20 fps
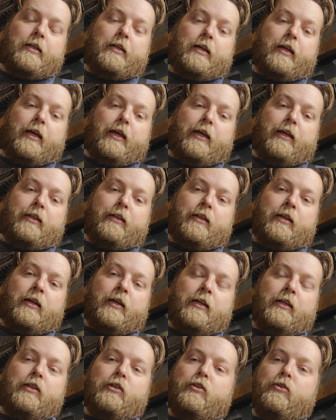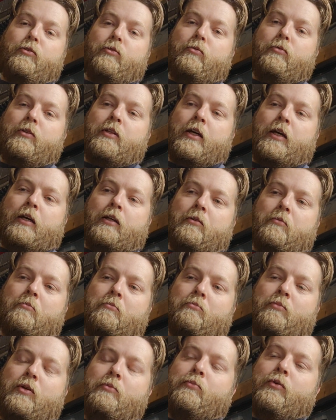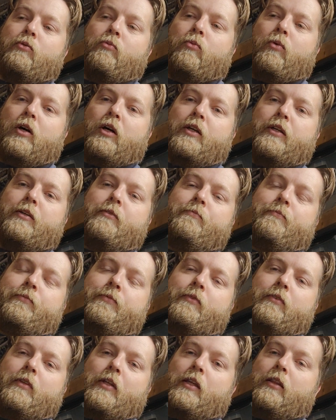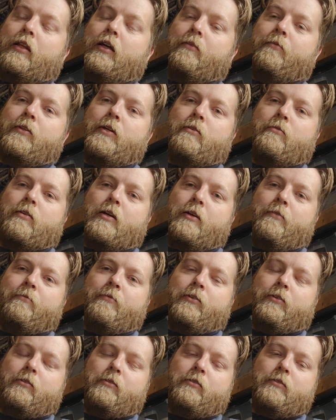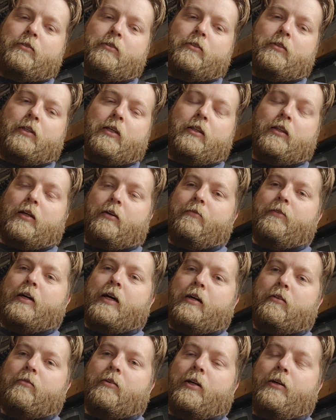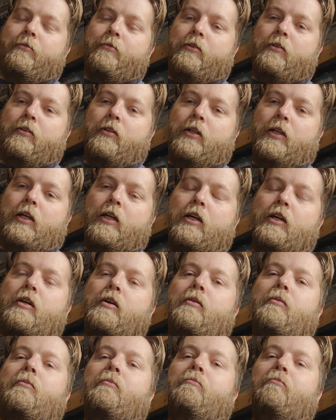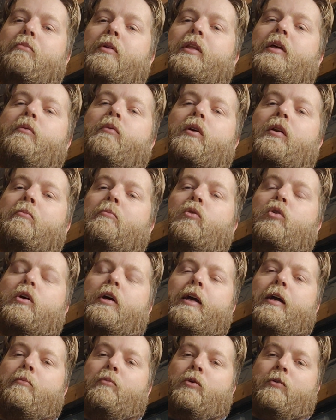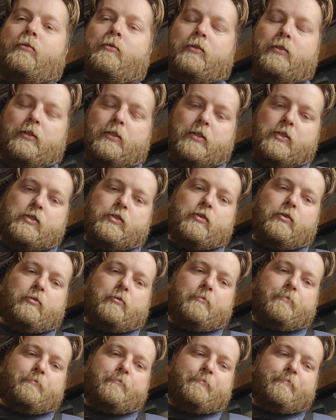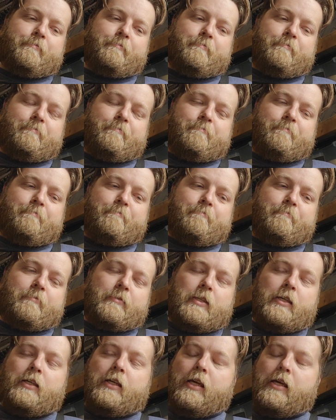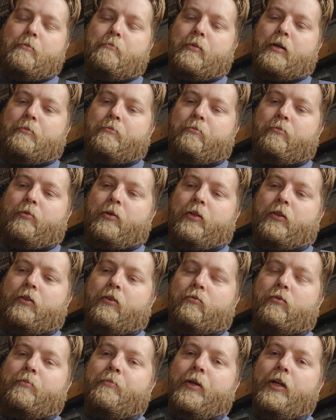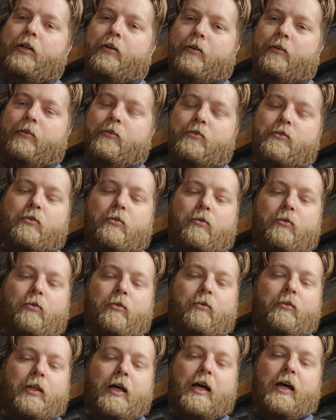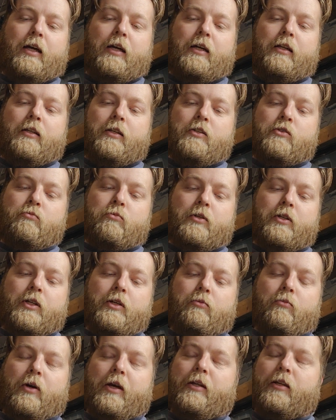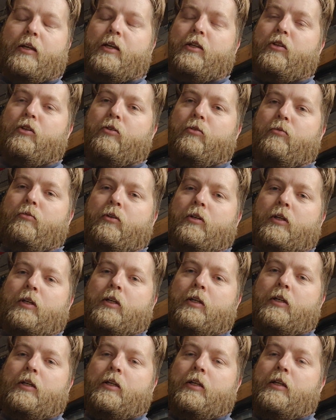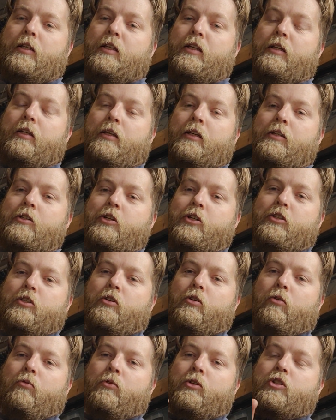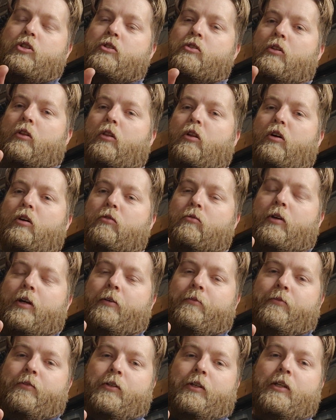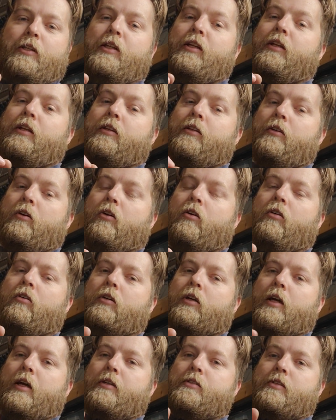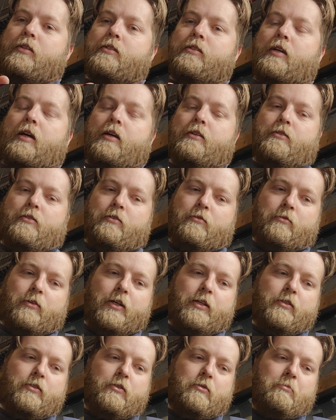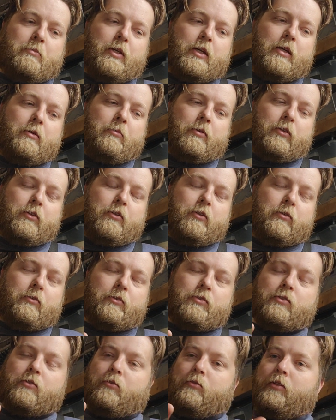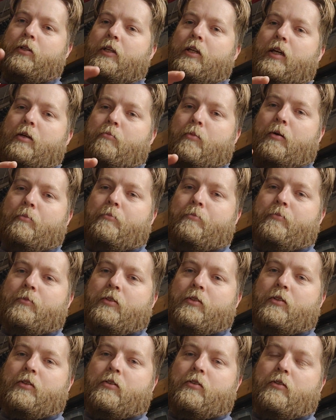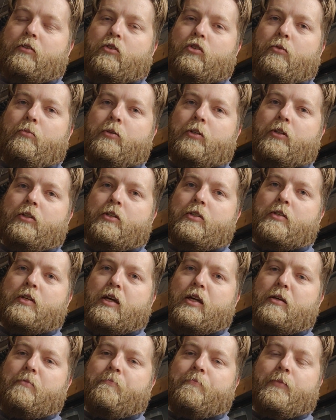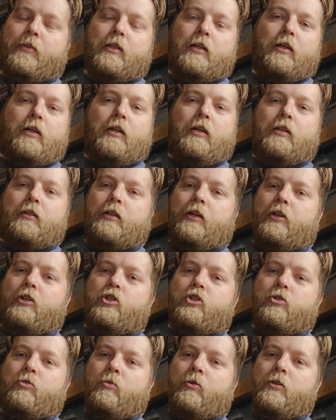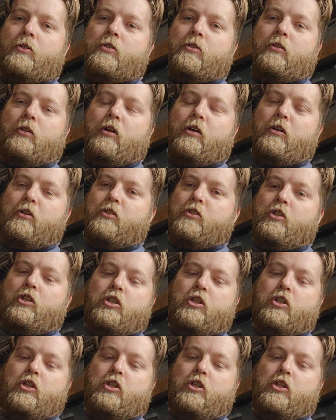and he knew that people they loved their rifle, they loved that rifle, but they wanted more ammo. So he came up with the repeater. So that is where he went. He knew he couldn't go with just a long rifle. He needed all kinds of sizes, right, to be able to do. So he came up tubular design. Takes shorts, longs, you